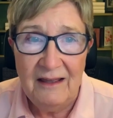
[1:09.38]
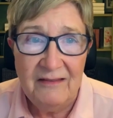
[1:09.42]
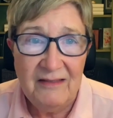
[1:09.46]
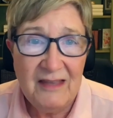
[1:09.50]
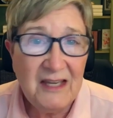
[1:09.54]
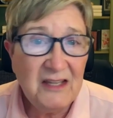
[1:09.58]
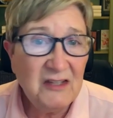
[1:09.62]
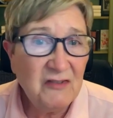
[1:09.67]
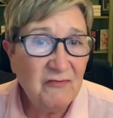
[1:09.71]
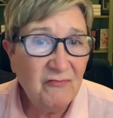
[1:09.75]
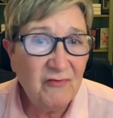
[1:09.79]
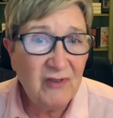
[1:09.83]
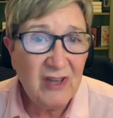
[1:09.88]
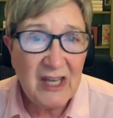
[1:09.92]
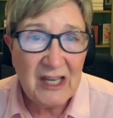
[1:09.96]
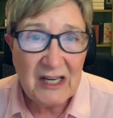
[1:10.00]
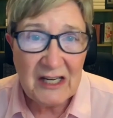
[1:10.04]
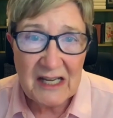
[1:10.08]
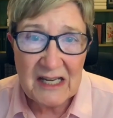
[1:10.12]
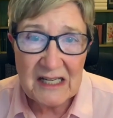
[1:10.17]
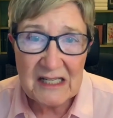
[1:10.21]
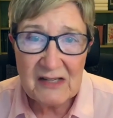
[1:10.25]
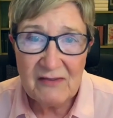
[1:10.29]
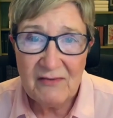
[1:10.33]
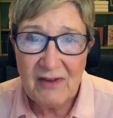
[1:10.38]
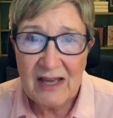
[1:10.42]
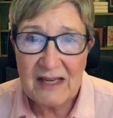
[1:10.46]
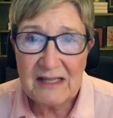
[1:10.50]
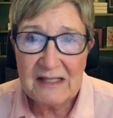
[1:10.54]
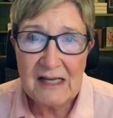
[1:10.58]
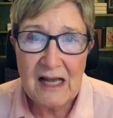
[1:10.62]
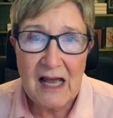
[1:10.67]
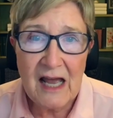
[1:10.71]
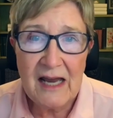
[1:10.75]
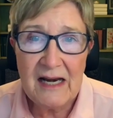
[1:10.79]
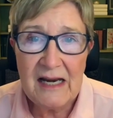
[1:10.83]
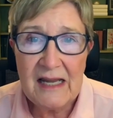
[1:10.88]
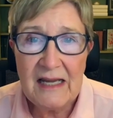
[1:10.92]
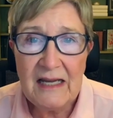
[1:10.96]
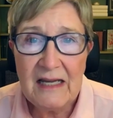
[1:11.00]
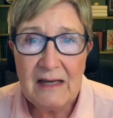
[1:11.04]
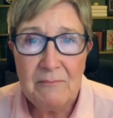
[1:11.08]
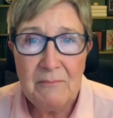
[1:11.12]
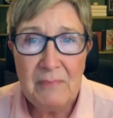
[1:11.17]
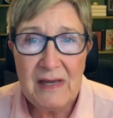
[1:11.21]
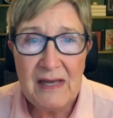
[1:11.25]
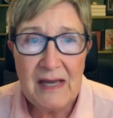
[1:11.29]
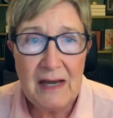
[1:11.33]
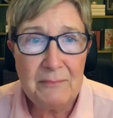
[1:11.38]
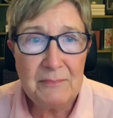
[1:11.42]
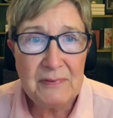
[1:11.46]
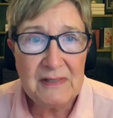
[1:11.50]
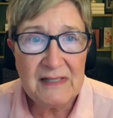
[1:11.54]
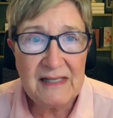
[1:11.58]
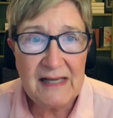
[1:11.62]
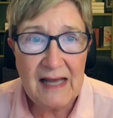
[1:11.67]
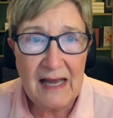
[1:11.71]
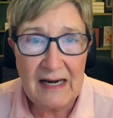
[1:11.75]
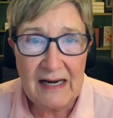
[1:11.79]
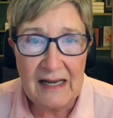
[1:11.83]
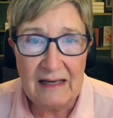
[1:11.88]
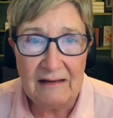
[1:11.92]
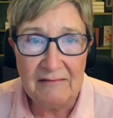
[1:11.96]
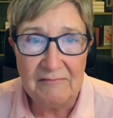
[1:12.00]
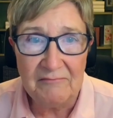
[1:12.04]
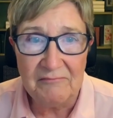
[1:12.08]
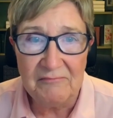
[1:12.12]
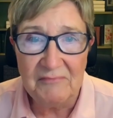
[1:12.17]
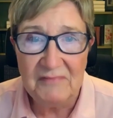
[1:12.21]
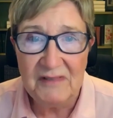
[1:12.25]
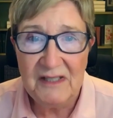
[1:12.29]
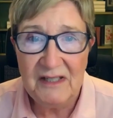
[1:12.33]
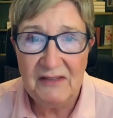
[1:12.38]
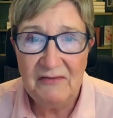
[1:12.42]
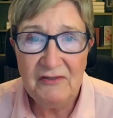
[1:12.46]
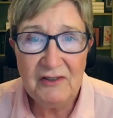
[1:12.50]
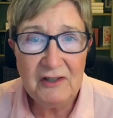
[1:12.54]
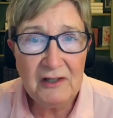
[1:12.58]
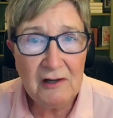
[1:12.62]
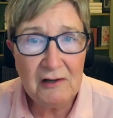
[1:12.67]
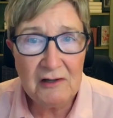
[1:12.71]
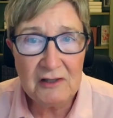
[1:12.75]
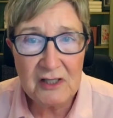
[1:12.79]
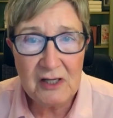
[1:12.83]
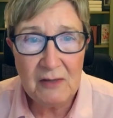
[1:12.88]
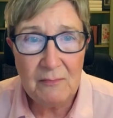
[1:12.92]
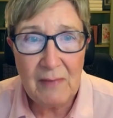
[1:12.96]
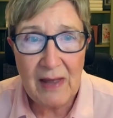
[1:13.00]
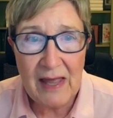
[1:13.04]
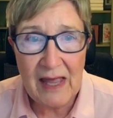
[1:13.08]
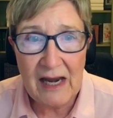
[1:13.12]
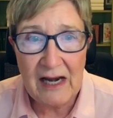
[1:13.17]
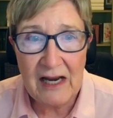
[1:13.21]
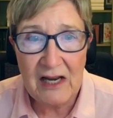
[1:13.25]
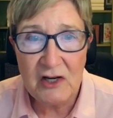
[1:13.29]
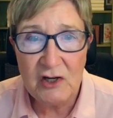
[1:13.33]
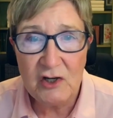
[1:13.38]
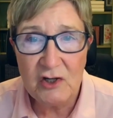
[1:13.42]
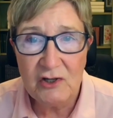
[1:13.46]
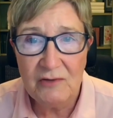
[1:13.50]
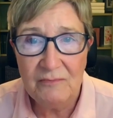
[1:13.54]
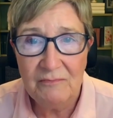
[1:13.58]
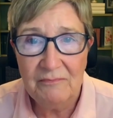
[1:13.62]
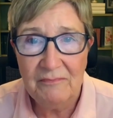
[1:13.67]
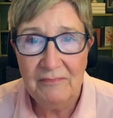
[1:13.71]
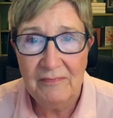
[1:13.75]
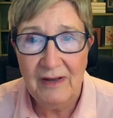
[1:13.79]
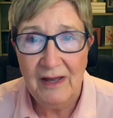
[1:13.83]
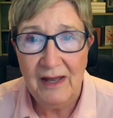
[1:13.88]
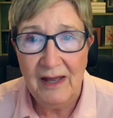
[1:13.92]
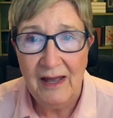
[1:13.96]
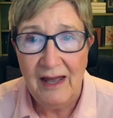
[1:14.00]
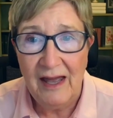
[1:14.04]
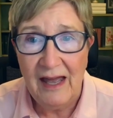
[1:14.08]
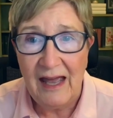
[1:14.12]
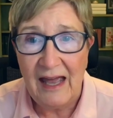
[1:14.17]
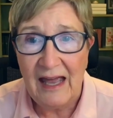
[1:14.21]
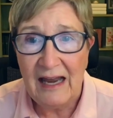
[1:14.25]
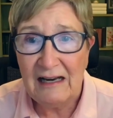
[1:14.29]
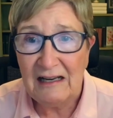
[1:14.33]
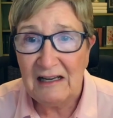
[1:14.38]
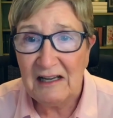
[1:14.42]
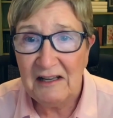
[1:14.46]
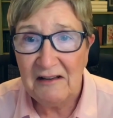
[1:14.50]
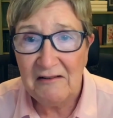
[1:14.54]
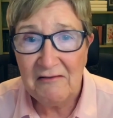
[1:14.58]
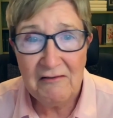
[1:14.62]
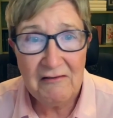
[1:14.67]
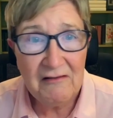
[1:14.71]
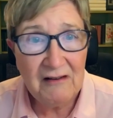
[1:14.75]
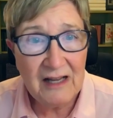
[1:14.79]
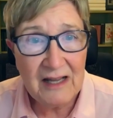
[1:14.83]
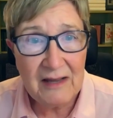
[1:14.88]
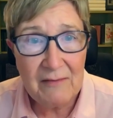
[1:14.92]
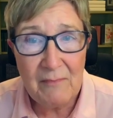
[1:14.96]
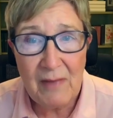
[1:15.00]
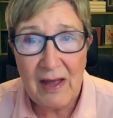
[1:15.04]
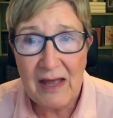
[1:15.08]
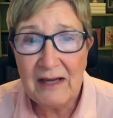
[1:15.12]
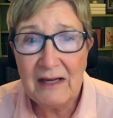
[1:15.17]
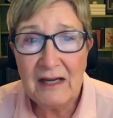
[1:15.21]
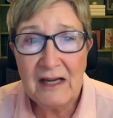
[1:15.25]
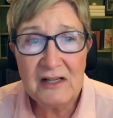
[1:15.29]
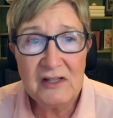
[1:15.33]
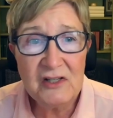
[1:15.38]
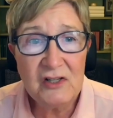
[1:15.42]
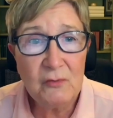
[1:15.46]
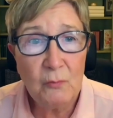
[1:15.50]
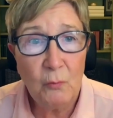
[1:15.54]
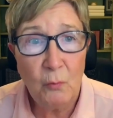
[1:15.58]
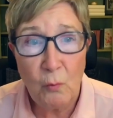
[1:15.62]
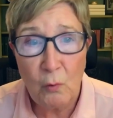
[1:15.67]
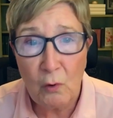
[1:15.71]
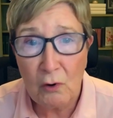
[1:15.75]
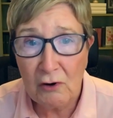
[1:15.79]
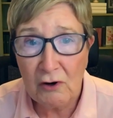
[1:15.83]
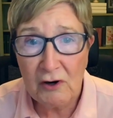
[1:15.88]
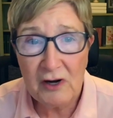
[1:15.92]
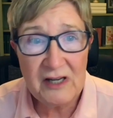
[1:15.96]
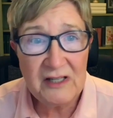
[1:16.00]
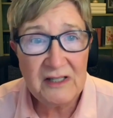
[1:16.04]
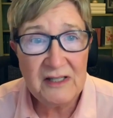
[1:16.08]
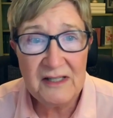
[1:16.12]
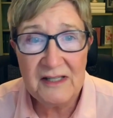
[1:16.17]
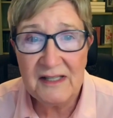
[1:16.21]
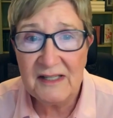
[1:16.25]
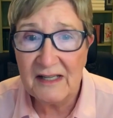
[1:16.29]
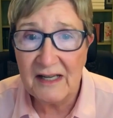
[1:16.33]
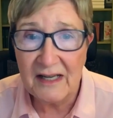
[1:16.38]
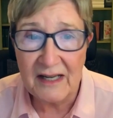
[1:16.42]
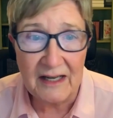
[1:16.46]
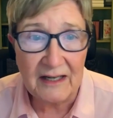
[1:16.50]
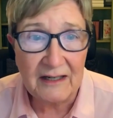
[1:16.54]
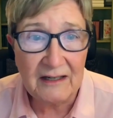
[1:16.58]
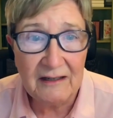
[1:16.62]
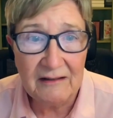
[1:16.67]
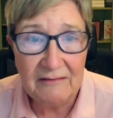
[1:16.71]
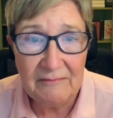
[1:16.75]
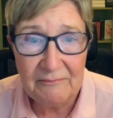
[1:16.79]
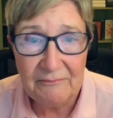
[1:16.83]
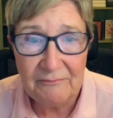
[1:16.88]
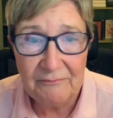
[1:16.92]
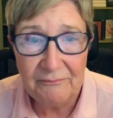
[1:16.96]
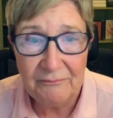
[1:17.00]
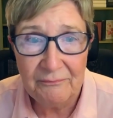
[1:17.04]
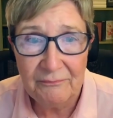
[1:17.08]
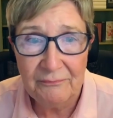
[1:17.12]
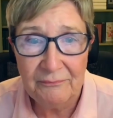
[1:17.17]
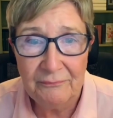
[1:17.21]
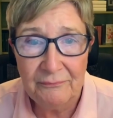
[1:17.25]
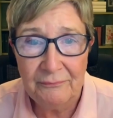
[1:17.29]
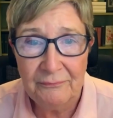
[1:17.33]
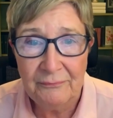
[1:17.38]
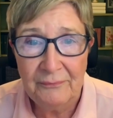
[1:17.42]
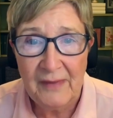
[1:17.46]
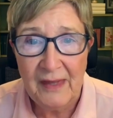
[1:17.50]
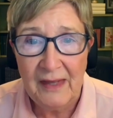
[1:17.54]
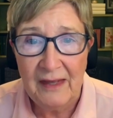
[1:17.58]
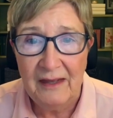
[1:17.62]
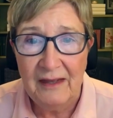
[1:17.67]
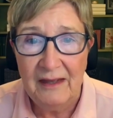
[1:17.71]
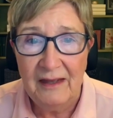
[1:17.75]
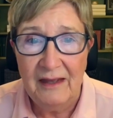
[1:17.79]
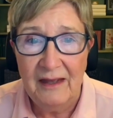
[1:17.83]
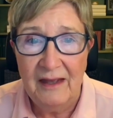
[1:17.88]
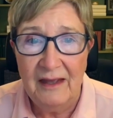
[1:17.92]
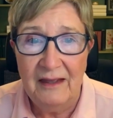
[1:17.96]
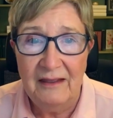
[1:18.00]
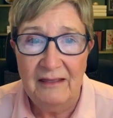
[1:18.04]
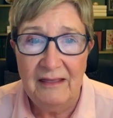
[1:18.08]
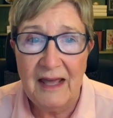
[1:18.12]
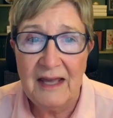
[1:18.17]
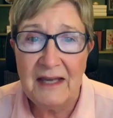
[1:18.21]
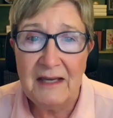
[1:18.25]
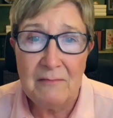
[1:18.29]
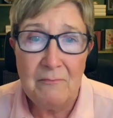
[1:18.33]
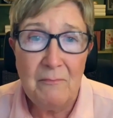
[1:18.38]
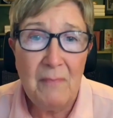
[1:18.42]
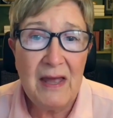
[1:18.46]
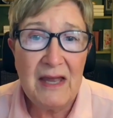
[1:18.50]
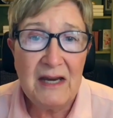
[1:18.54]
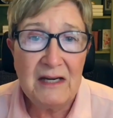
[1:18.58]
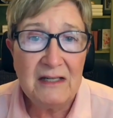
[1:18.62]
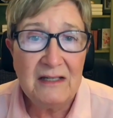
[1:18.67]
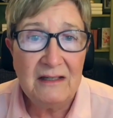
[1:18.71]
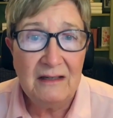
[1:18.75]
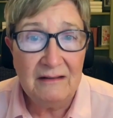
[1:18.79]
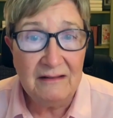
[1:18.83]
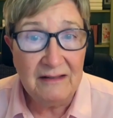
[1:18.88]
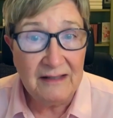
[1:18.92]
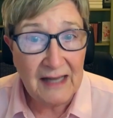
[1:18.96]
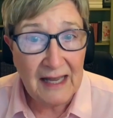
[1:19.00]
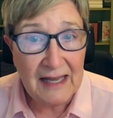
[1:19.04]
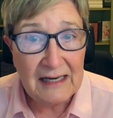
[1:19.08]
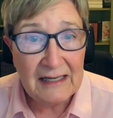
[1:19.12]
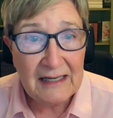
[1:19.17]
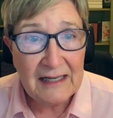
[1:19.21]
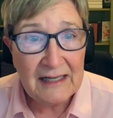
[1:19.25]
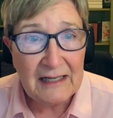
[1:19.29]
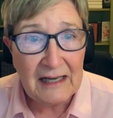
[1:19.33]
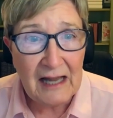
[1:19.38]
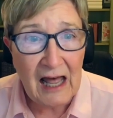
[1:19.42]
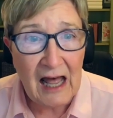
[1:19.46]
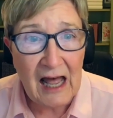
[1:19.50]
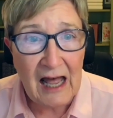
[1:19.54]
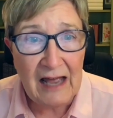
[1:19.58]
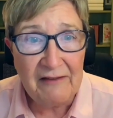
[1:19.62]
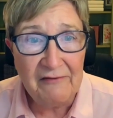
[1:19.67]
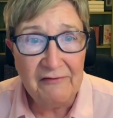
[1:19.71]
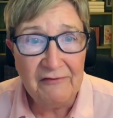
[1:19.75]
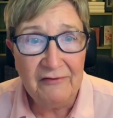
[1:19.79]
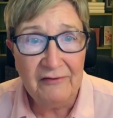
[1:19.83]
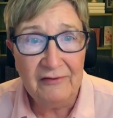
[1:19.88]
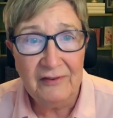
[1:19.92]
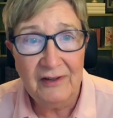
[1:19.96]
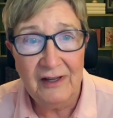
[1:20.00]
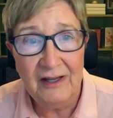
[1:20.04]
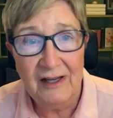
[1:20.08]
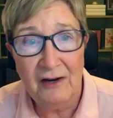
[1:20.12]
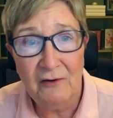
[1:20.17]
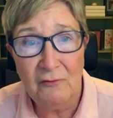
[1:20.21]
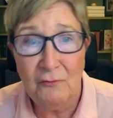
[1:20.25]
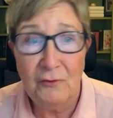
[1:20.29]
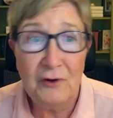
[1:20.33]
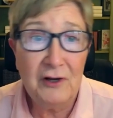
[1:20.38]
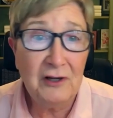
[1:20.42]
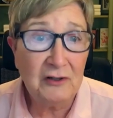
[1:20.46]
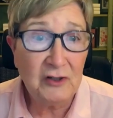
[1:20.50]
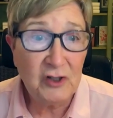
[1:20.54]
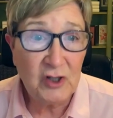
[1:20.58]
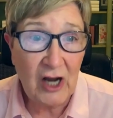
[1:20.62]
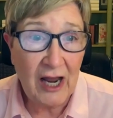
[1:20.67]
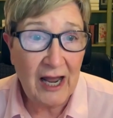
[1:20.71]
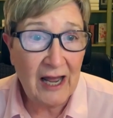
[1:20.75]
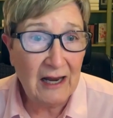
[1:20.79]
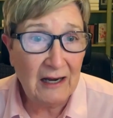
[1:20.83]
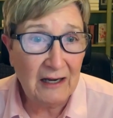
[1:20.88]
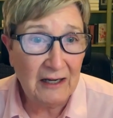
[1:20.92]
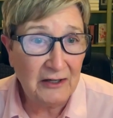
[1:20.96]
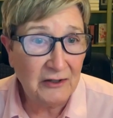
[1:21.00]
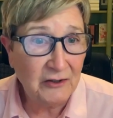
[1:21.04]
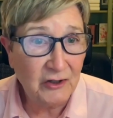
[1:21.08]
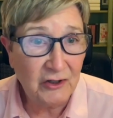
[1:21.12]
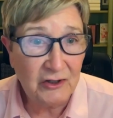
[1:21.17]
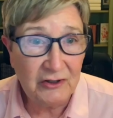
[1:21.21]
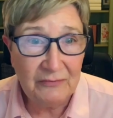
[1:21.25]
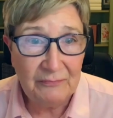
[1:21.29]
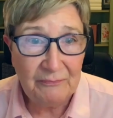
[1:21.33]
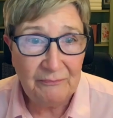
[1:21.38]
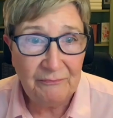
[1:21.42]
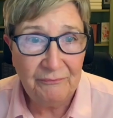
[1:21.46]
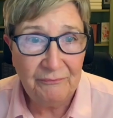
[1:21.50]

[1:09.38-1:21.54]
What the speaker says: These feelings of anxiety can be upsetting, difficult to manage, and literally make us worried sick. They can make daily life a real challenge.